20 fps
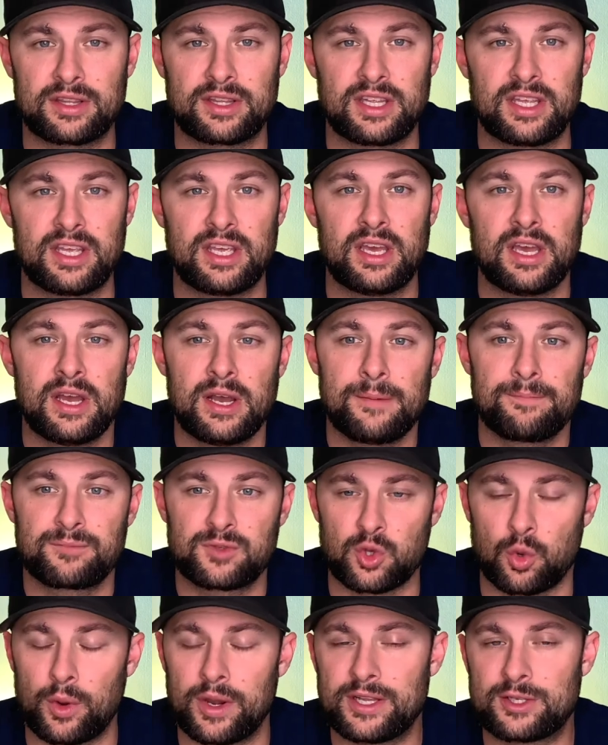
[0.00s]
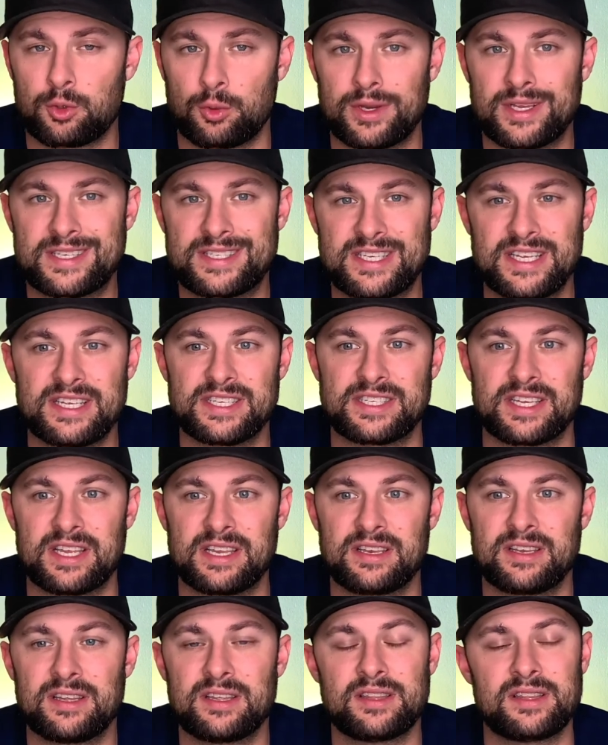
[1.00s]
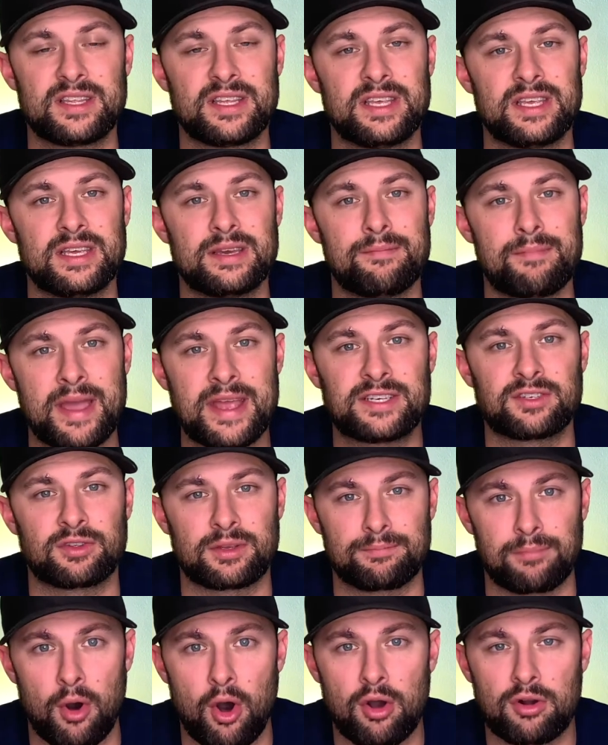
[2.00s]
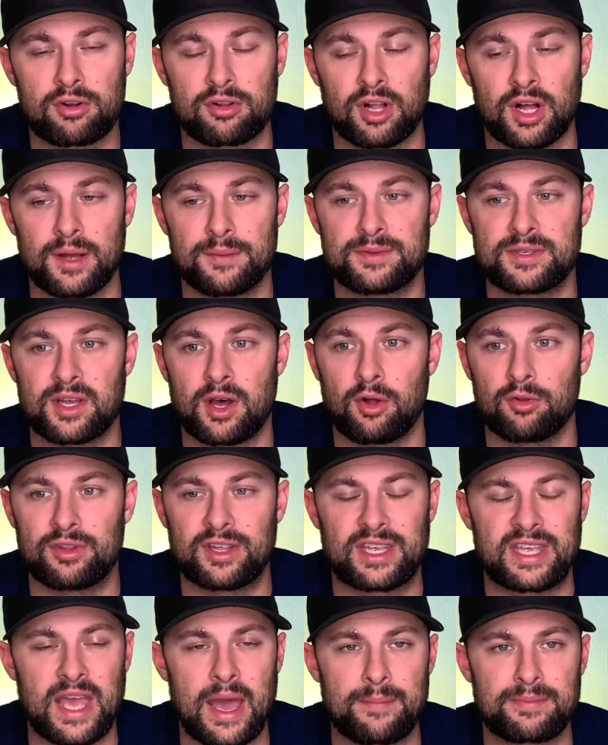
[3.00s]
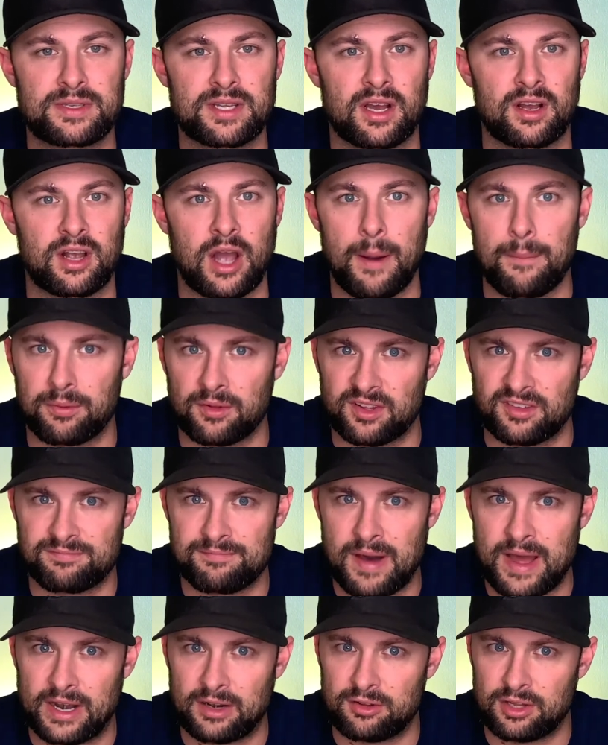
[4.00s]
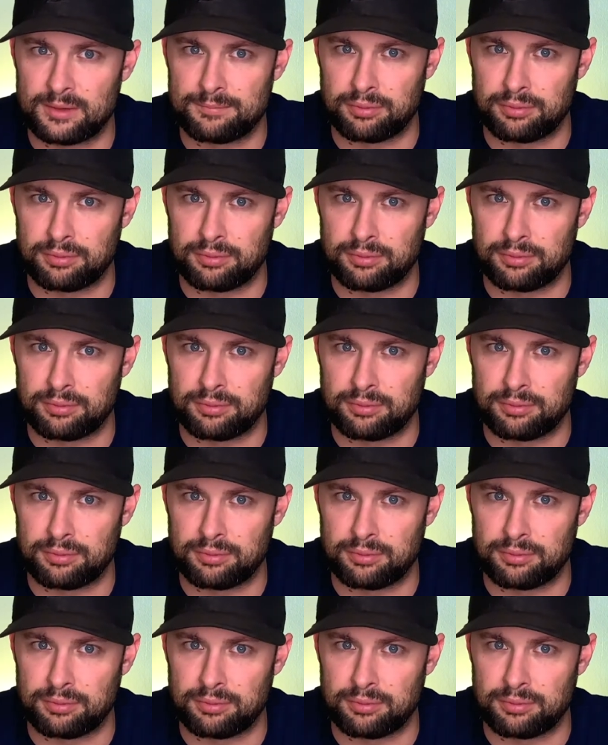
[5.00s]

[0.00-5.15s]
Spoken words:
the 2020 season, the Major League Ball Clubs only kept a couple of minor league